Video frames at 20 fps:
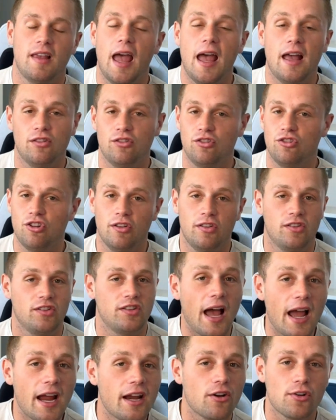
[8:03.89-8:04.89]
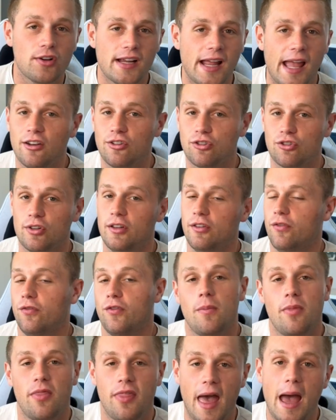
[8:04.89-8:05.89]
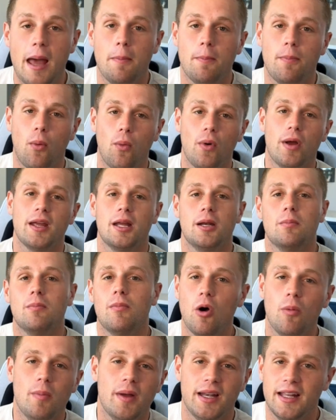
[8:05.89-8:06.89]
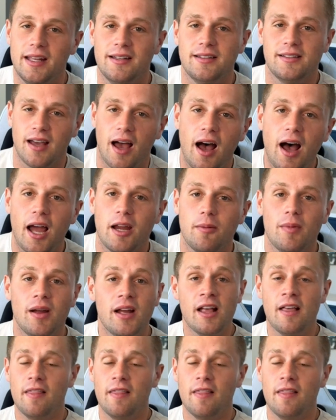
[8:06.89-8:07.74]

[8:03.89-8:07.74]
as just diary entries from that point and moment in time.